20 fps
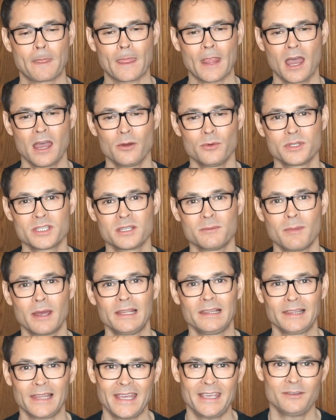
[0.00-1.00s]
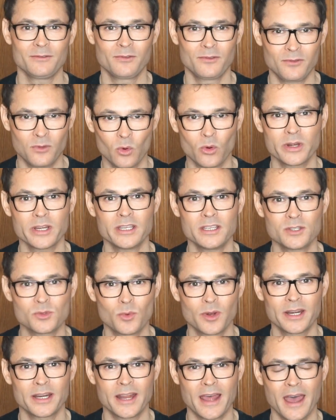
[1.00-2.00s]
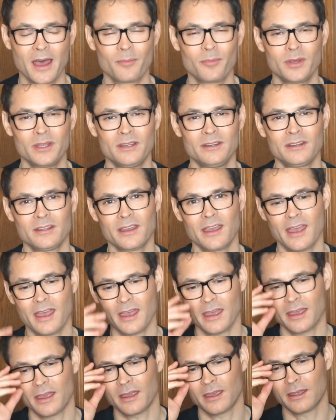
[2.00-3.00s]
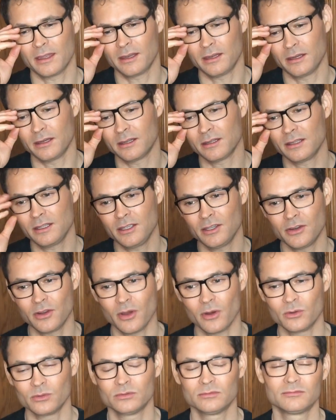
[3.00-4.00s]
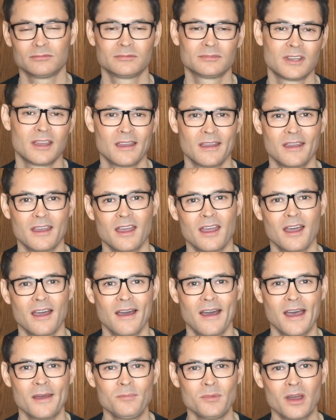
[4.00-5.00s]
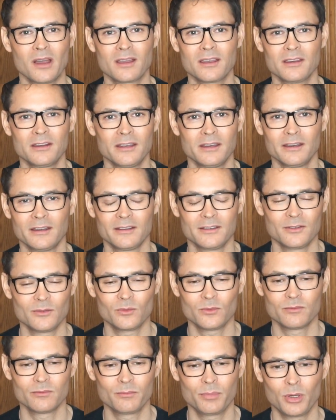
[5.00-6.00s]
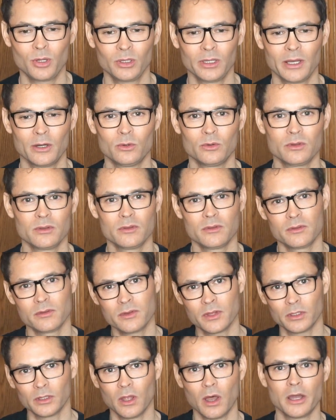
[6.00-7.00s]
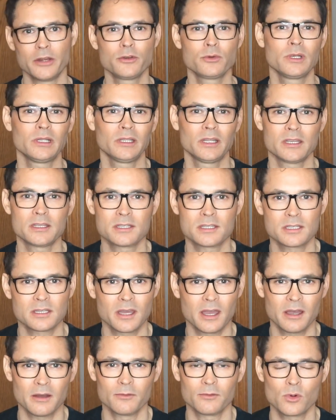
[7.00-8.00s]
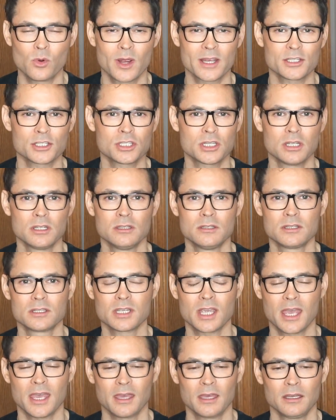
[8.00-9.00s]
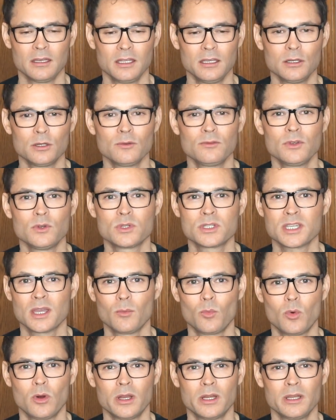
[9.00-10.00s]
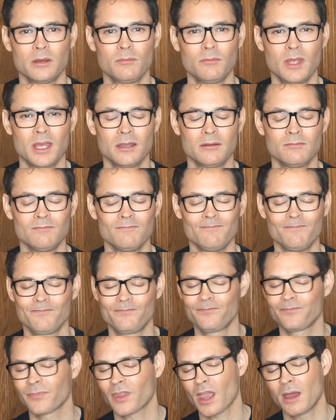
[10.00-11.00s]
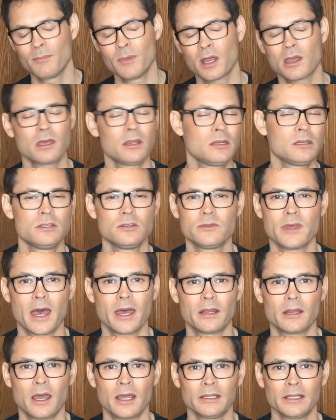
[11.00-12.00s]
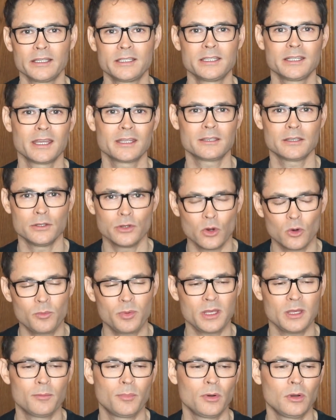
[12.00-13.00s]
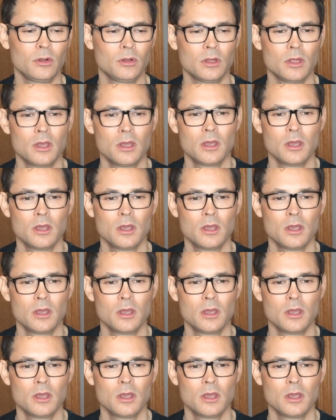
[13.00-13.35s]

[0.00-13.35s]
I was in my late 40s when it happened, and, you know, I'm not going to pull out the laundry list of questions and interview someone, and I'm not going to do that. I like to get to know people